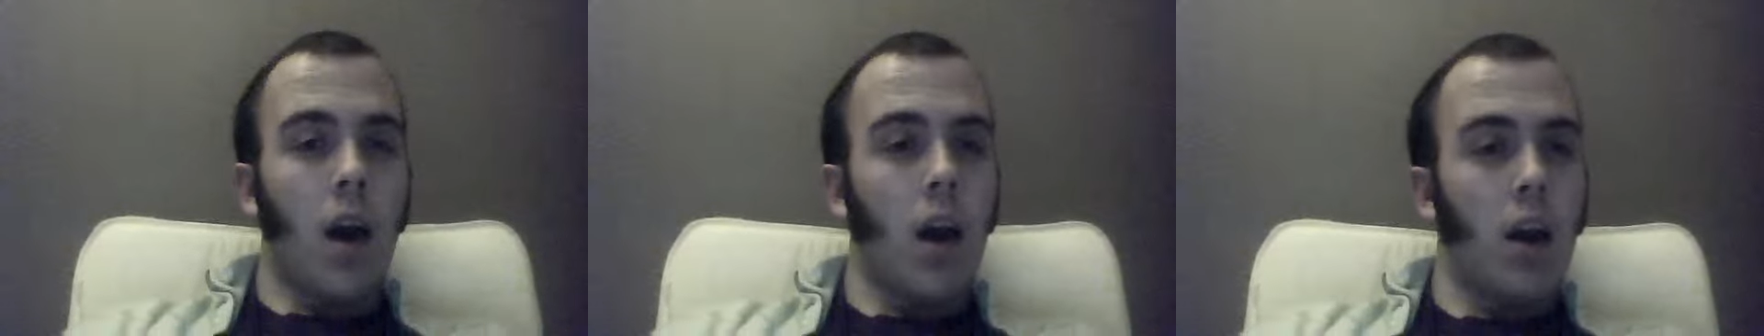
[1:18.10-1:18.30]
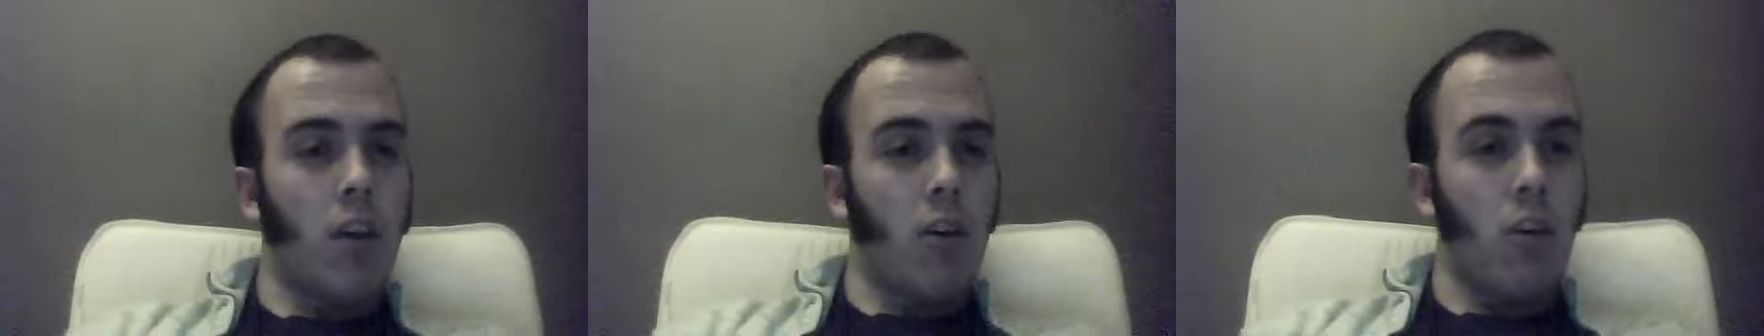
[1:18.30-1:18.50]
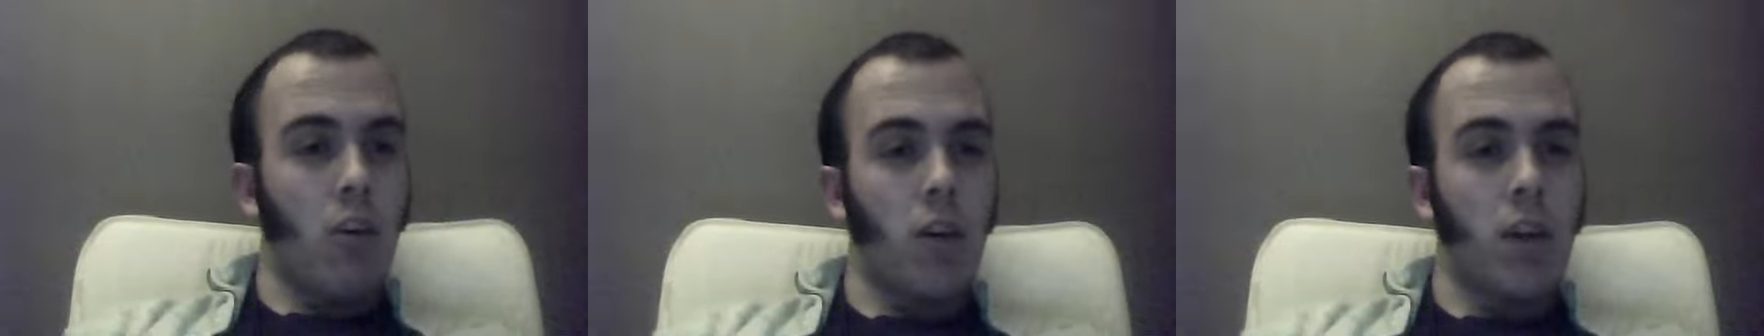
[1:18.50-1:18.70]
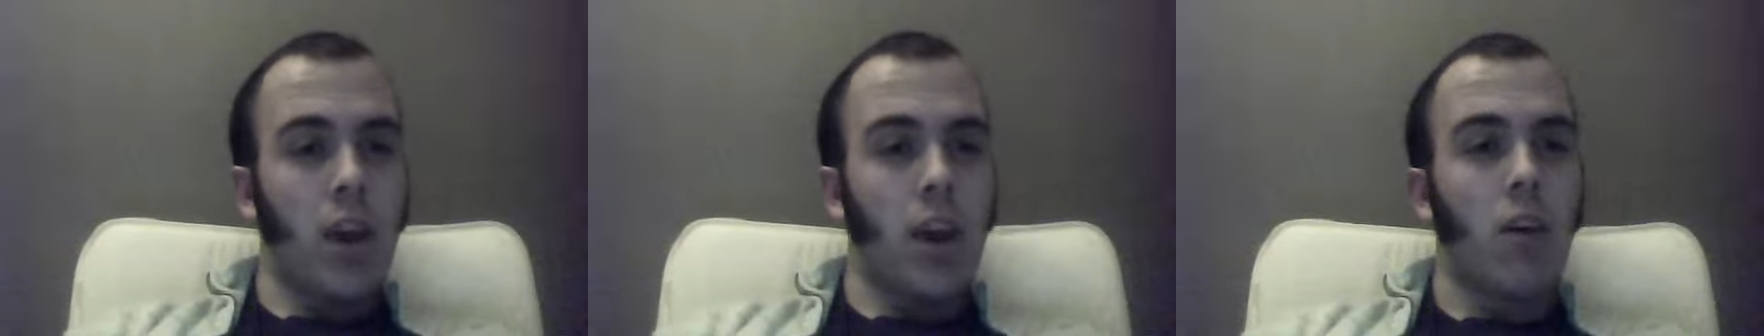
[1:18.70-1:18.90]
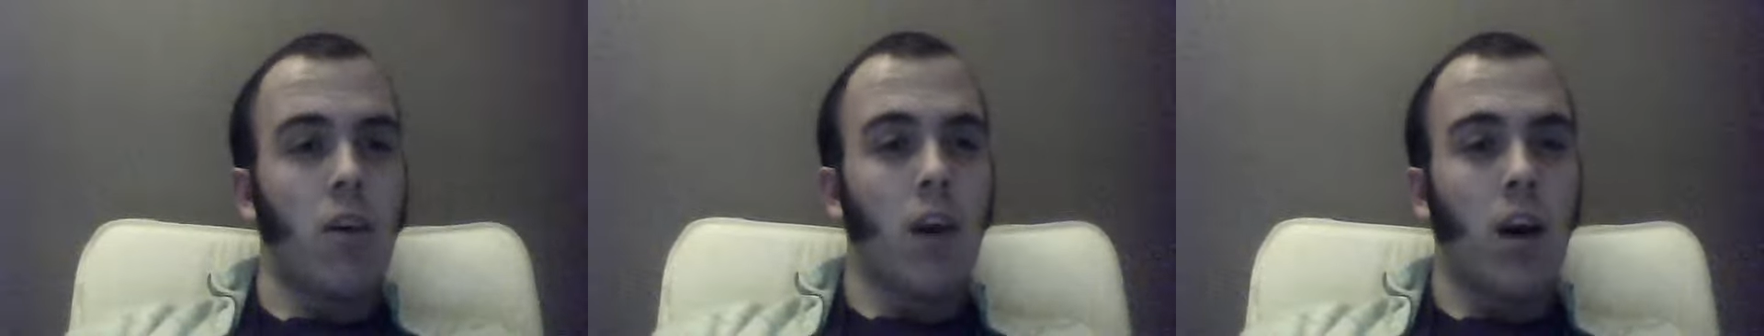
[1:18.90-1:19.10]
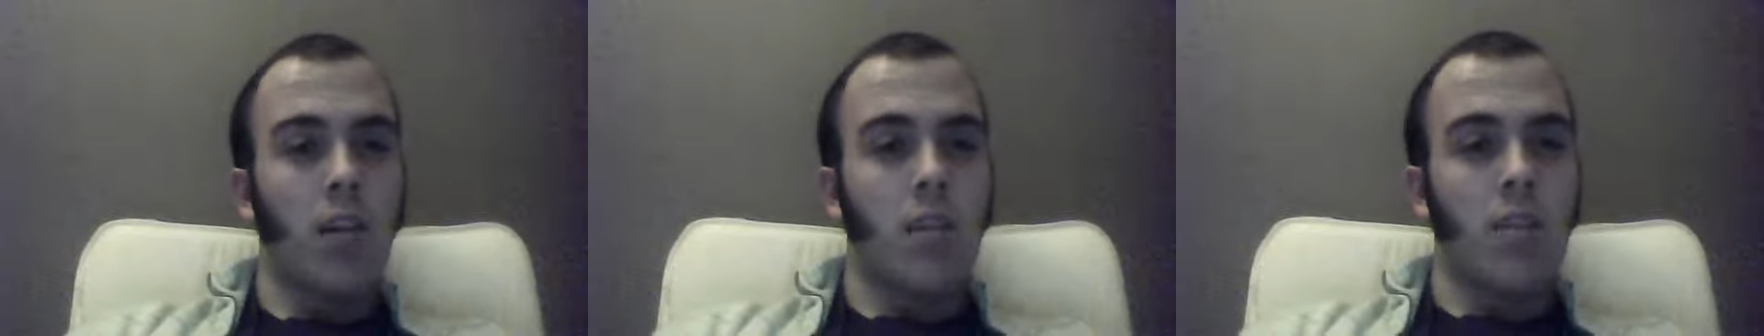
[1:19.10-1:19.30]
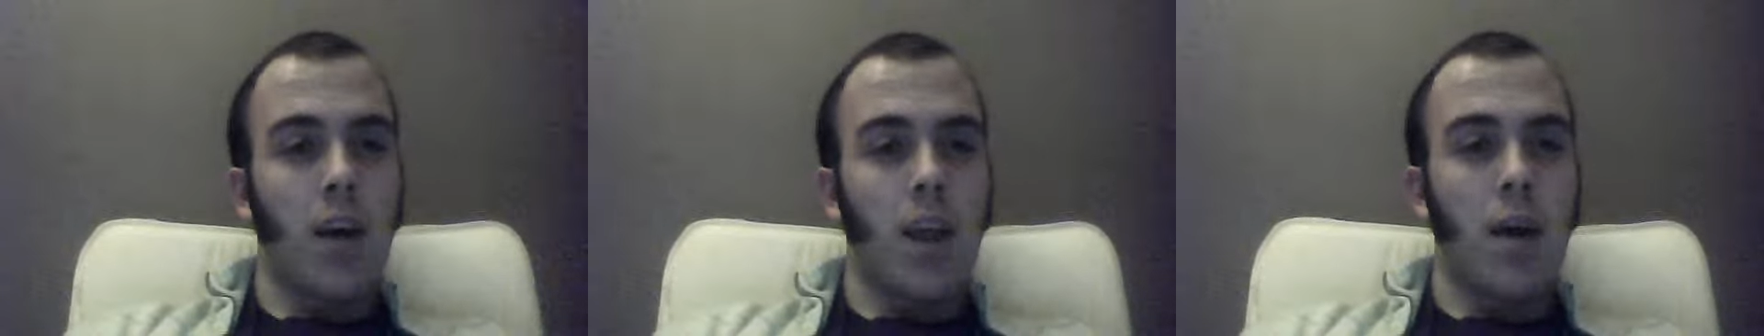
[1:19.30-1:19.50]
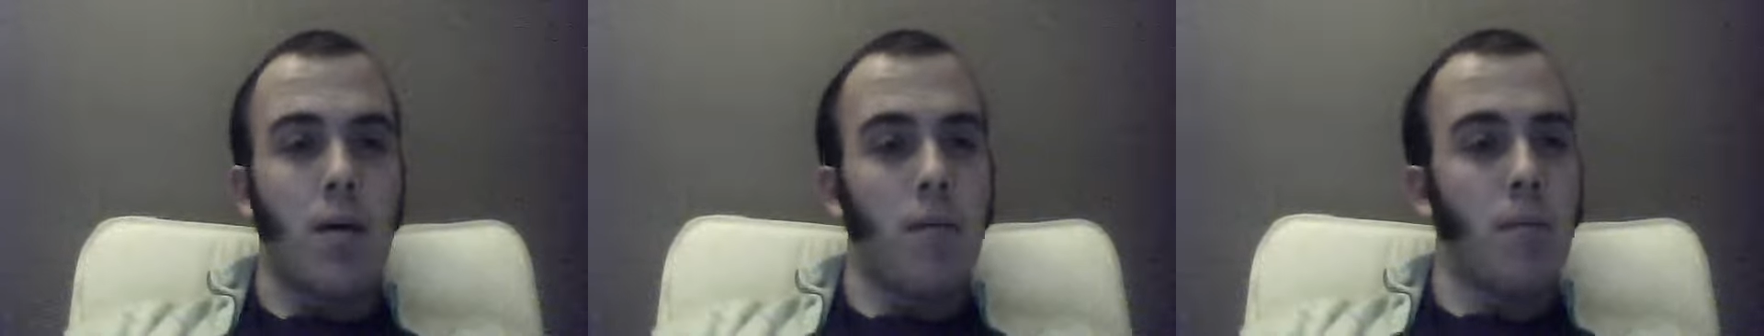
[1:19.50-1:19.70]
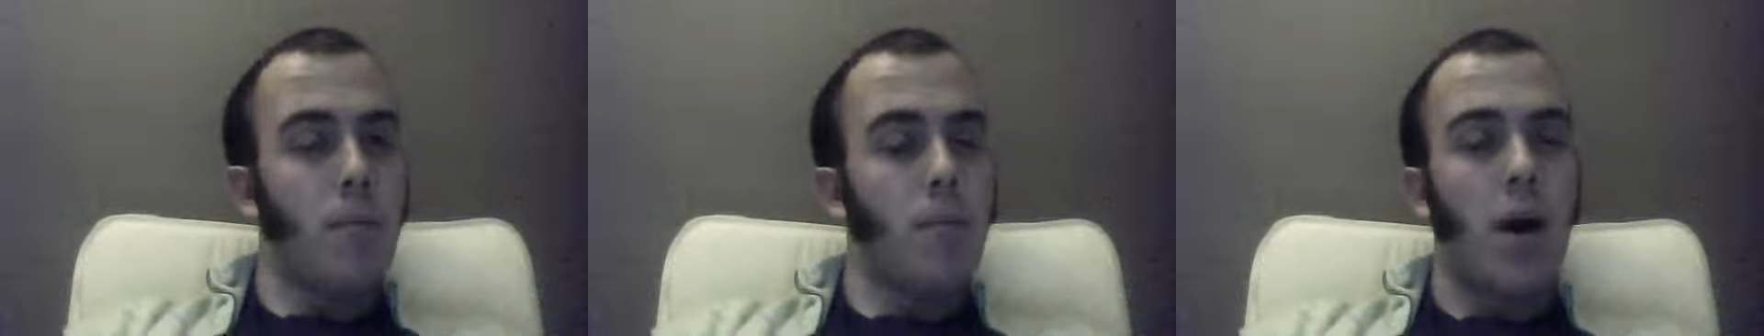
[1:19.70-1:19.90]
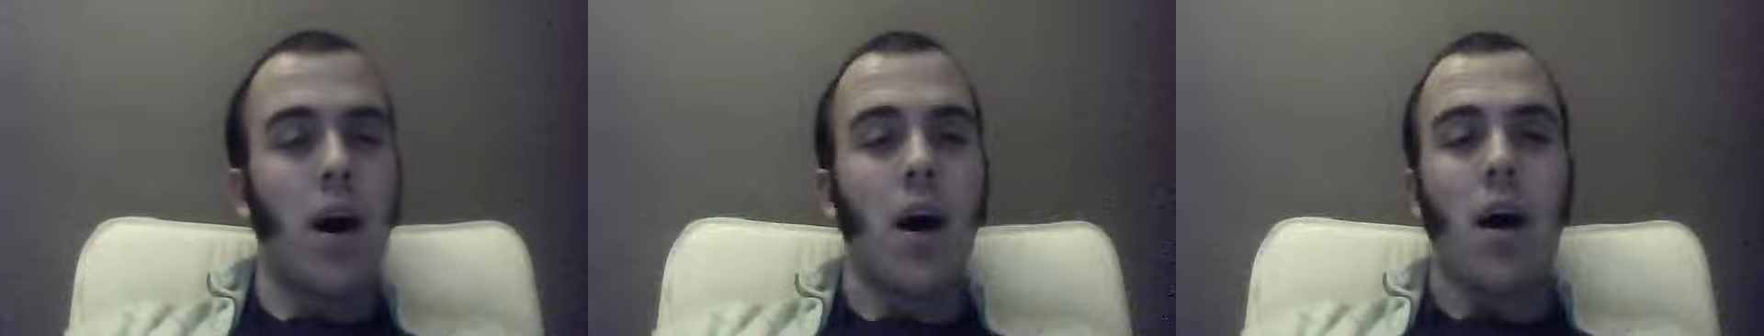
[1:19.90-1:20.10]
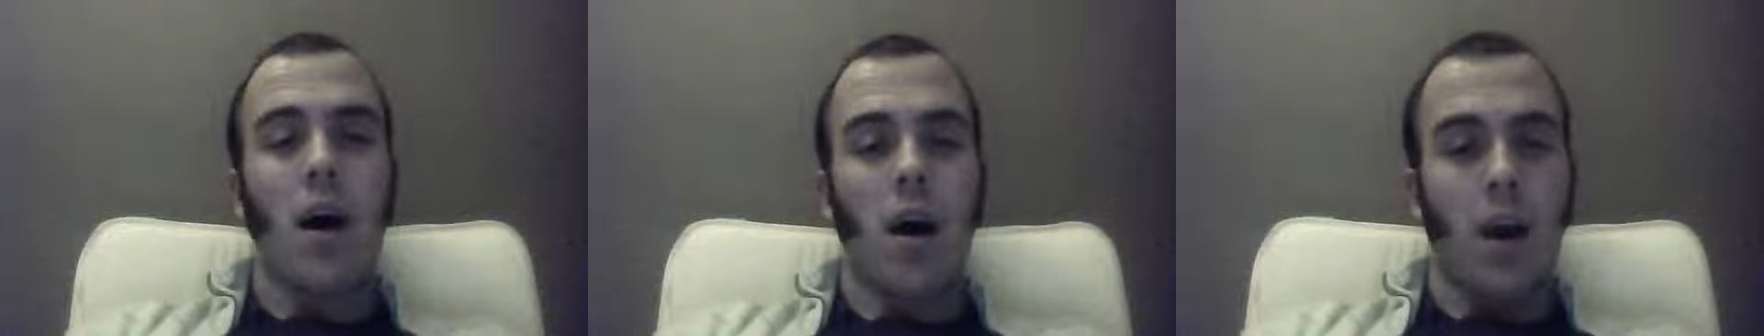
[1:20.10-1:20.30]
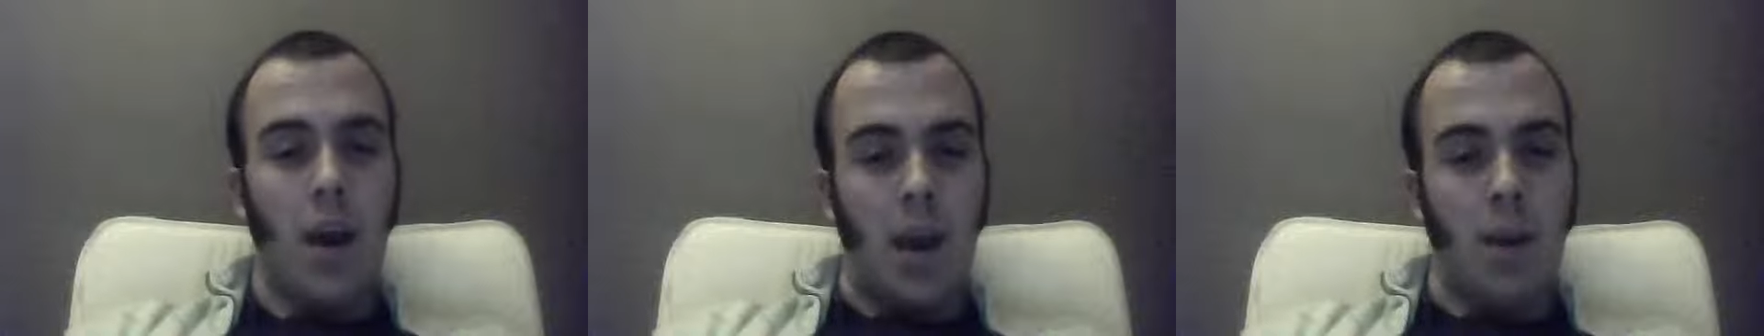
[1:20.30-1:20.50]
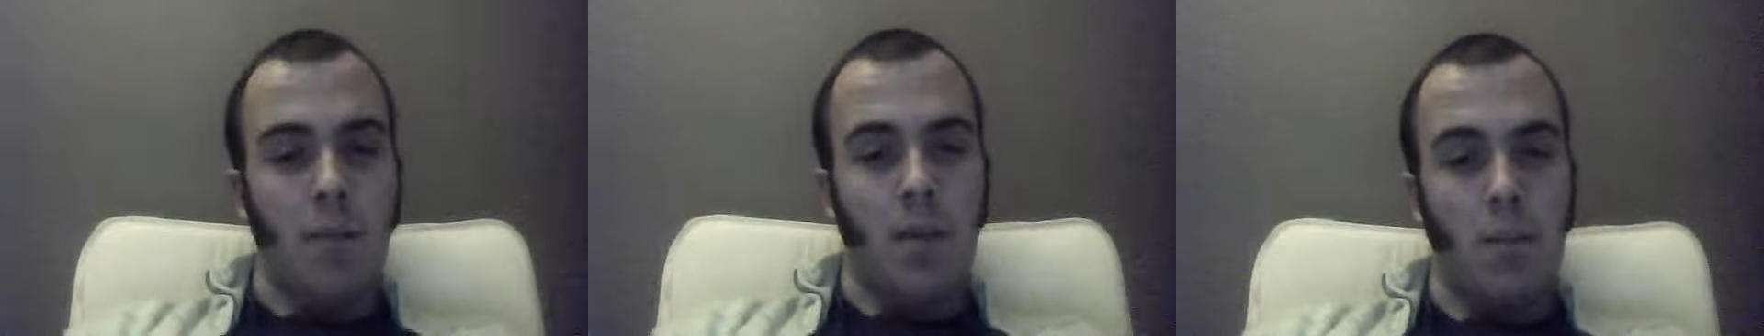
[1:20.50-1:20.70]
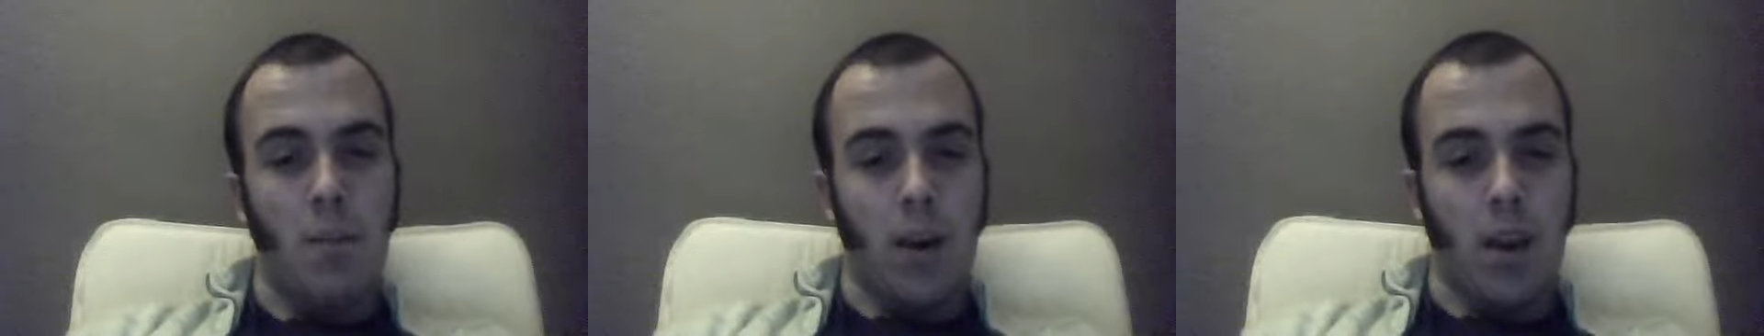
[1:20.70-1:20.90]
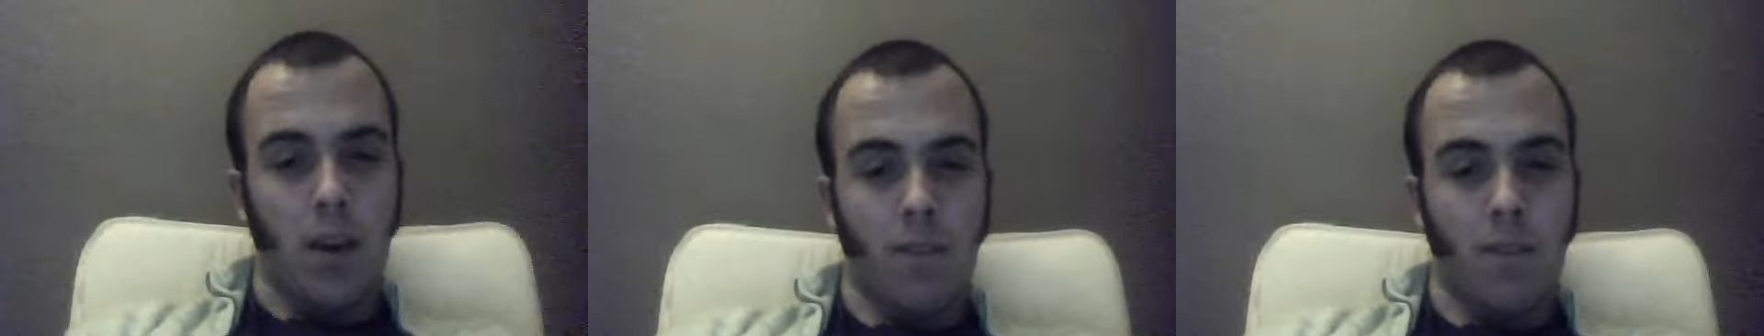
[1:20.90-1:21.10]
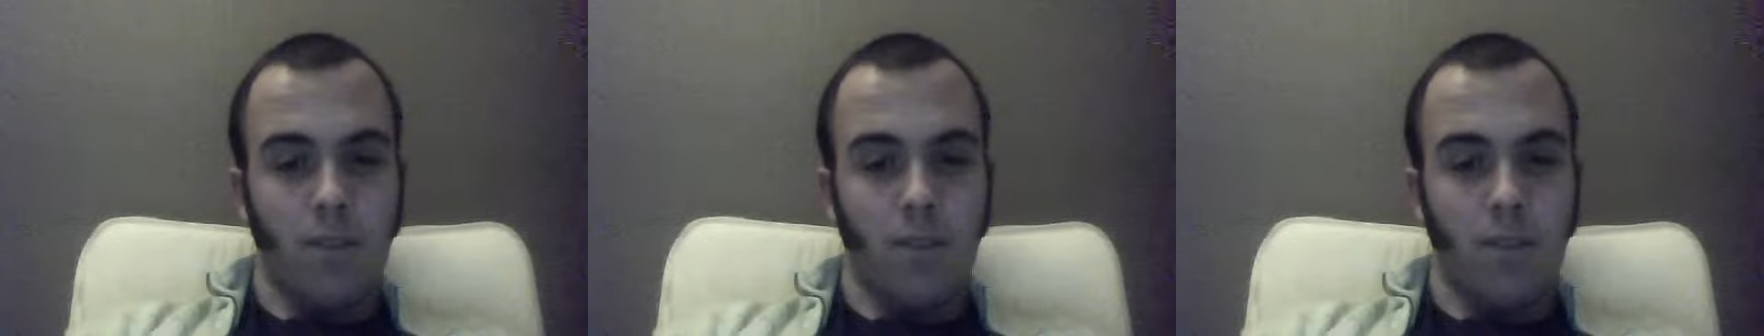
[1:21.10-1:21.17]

I don't look it, you can't tell it, but I am that big.